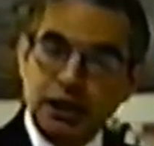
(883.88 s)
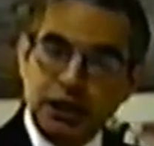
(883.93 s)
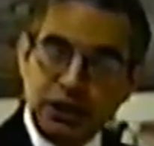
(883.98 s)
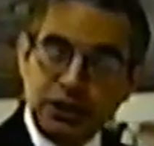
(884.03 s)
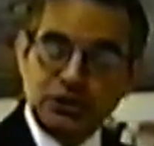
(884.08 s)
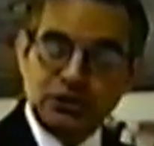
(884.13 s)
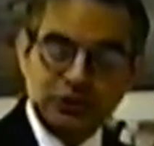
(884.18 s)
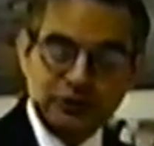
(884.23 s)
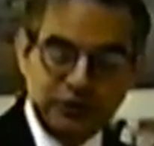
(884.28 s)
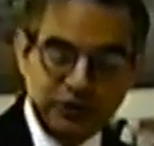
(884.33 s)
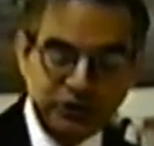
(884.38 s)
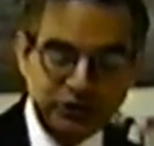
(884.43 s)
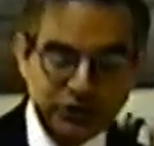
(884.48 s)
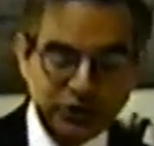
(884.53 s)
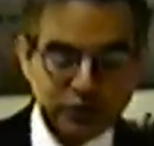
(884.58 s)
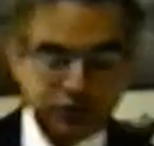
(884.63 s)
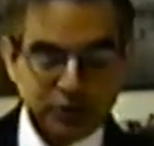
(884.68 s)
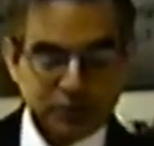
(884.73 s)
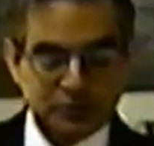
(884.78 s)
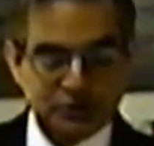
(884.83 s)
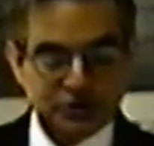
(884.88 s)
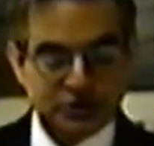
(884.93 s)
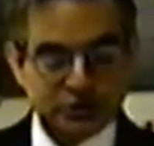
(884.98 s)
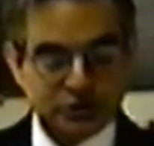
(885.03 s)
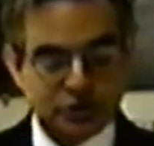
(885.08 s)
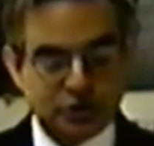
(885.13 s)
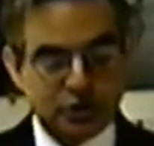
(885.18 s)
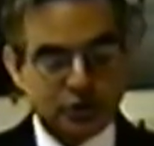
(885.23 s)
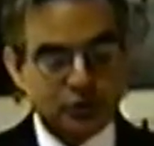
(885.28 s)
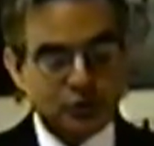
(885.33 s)
Each of these strips in
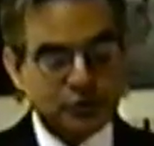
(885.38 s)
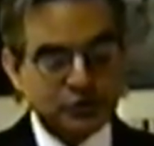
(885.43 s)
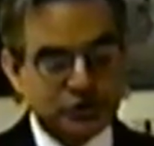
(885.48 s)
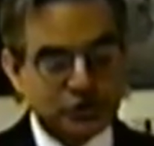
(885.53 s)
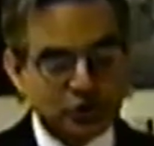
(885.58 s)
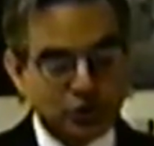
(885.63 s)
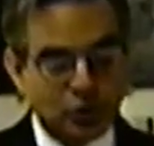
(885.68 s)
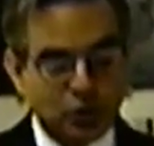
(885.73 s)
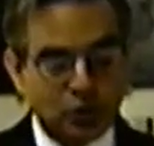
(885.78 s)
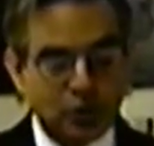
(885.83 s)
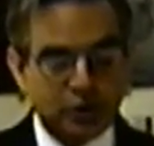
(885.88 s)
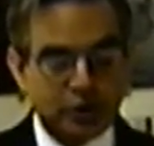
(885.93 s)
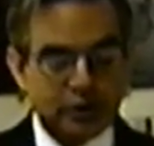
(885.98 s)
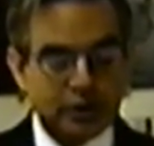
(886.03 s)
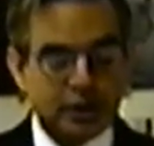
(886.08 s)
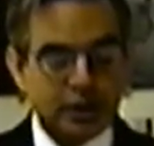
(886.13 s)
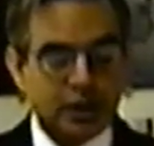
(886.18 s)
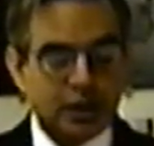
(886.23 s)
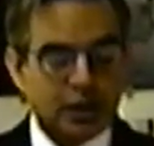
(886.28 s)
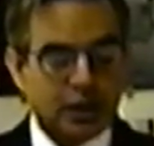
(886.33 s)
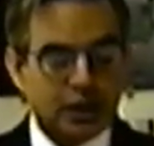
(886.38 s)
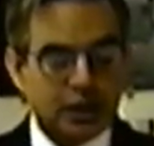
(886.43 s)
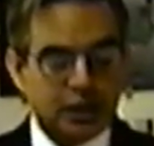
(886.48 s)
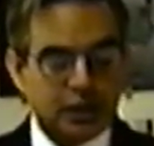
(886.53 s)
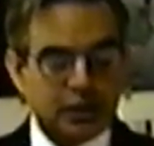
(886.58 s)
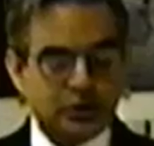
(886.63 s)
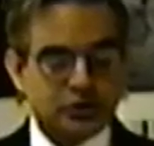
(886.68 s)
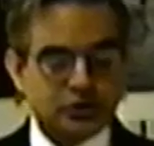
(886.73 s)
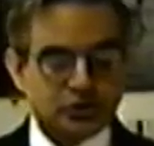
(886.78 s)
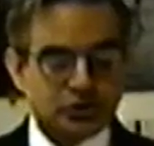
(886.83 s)
turn was torn
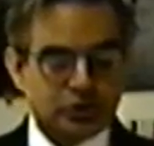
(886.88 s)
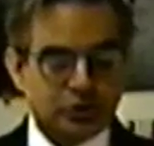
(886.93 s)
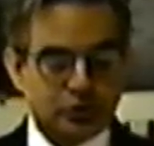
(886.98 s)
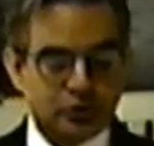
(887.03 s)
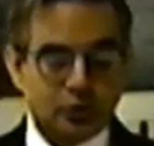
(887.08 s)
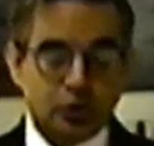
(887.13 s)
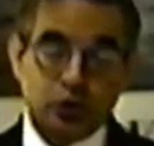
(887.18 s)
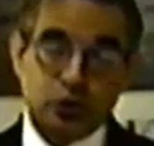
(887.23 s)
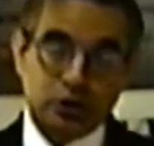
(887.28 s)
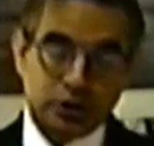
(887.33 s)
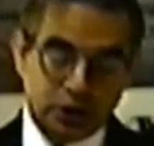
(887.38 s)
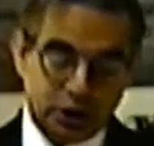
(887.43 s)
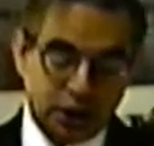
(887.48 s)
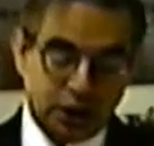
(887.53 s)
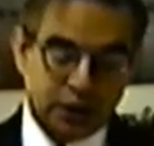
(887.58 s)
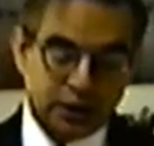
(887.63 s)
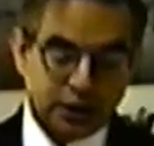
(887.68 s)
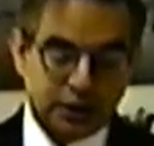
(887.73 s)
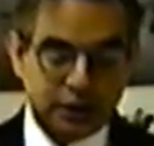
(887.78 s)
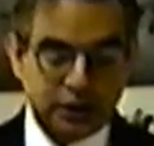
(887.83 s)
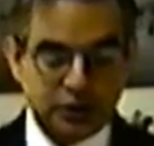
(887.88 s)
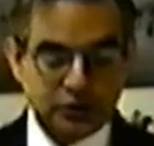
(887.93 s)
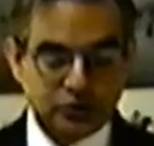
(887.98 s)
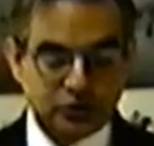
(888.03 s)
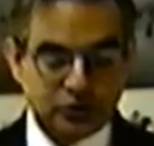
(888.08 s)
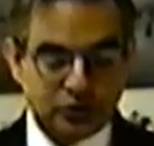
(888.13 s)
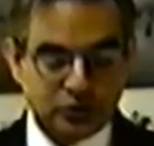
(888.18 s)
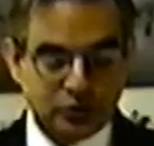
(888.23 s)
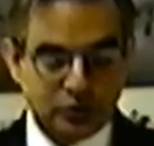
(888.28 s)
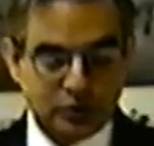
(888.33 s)
into, or cut
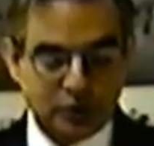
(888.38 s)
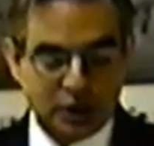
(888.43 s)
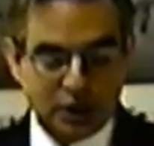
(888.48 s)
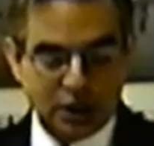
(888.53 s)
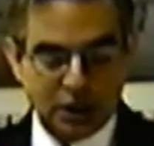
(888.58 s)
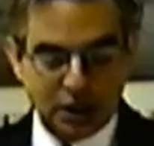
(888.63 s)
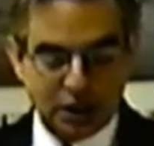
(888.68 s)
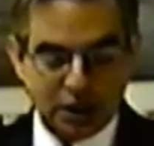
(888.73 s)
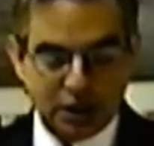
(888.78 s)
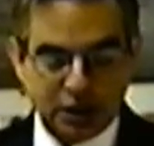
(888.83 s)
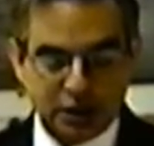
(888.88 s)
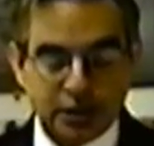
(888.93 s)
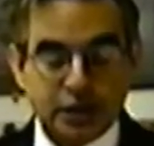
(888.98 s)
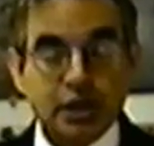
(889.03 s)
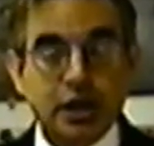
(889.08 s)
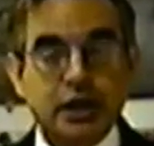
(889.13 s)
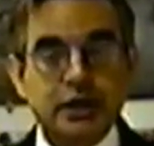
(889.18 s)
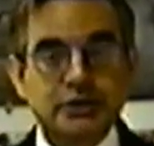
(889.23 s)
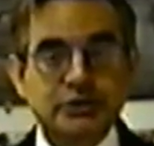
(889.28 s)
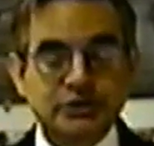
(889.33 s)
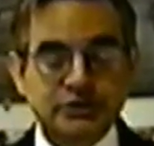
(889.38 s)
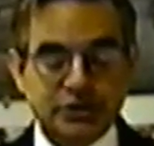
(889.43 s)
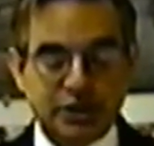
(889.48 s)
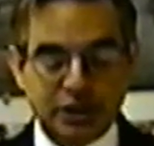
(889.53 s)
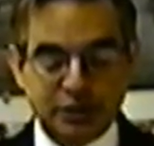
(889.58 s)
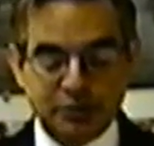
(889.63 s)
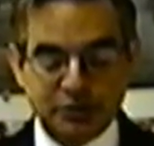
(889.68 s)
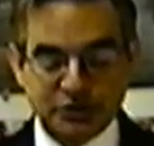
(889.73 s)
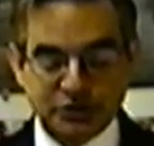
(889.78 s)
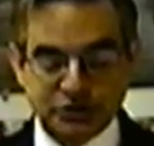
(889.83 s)
into 9
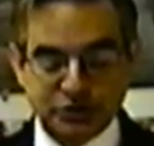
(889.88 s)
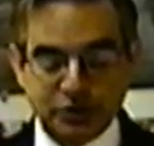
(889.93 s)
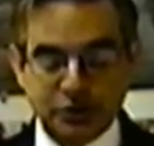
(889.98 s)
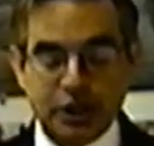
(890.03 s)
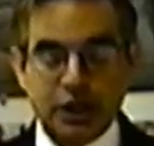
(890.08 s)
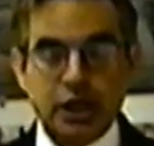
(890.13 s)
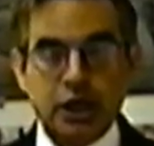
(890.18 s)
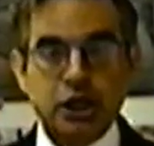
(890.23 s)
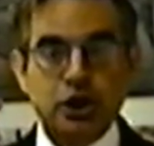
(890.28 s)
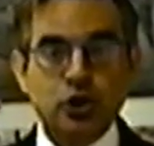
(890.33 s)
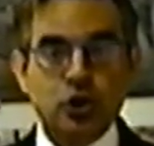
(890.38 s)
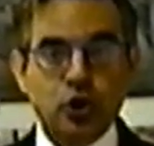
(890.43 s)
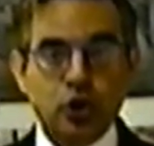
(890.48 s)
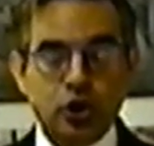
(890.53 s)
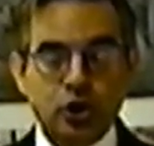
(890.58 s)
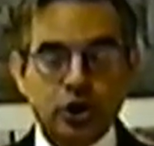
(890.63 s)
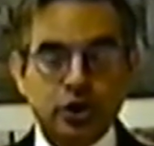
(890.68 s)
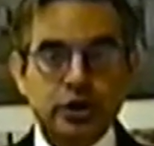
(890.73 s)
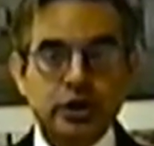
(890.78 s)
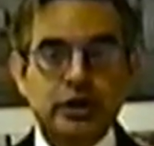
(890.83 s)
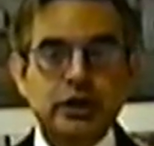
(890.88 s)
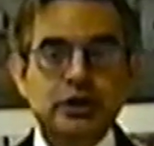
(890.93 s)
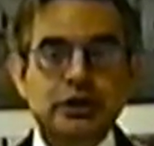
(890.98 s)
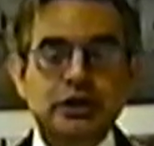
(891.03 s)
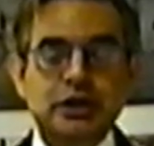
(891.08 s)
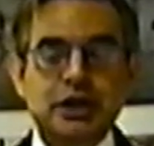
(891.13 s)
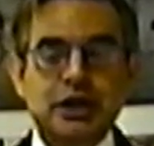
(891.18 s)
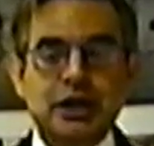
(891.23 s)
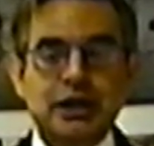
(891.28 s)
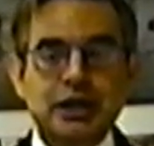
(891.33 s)
segments, so that in all
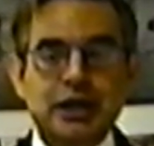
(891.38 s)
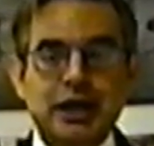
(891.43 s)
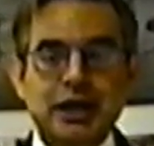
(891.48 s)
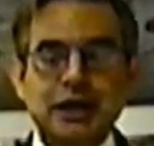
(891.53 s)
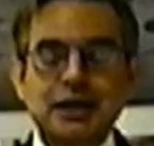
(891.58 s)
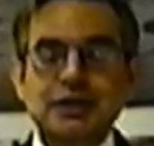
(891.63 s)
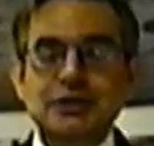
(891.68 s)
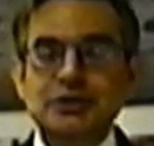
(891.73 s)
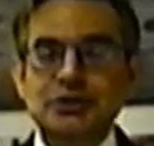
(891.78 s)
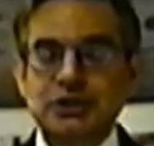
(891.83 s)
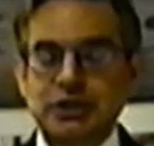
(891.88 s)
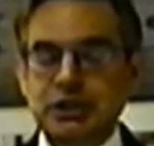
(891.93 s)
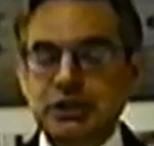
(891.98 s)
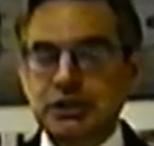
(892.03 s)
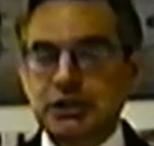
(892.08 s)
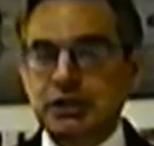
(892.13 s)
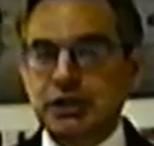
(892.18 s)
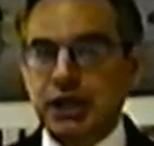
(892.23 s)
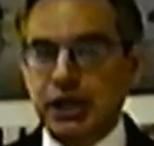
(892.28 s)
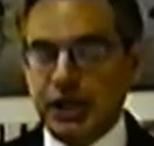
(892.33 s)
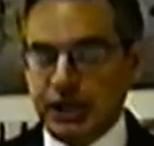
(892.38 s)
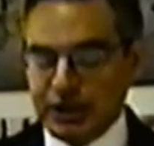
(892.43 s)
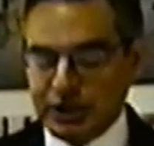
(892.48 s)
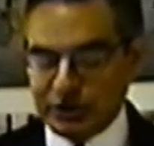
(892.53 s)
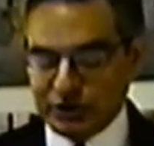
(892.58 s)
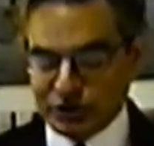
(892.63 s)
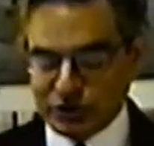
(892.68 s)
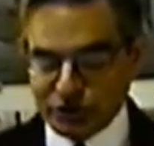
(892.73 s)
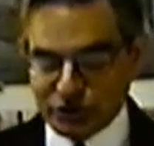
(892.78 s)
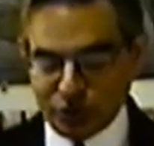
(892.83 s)
you had 18
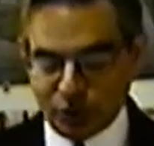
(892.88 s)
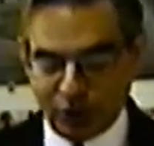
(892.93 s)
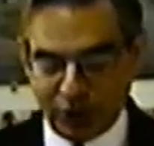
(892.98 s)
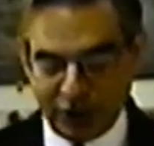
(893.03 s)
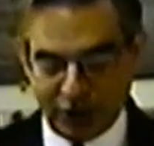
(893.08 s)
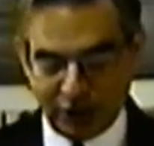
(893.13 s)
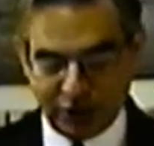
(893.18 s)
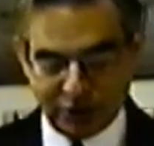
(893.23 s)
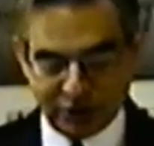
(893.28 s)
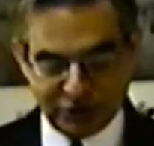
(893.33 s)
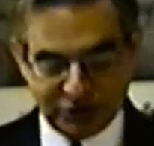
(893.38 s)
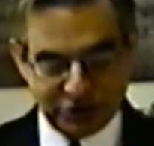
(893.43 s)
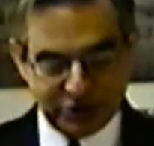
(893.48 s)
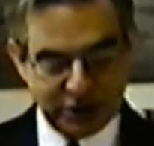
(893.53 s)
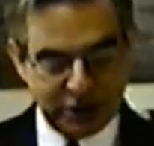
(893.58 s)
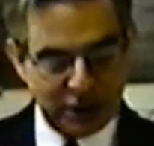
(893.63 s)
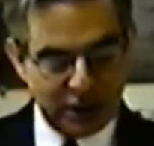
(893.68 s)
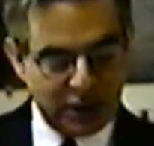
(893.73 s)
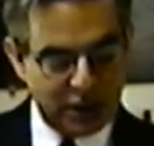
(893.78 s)
8-inch squares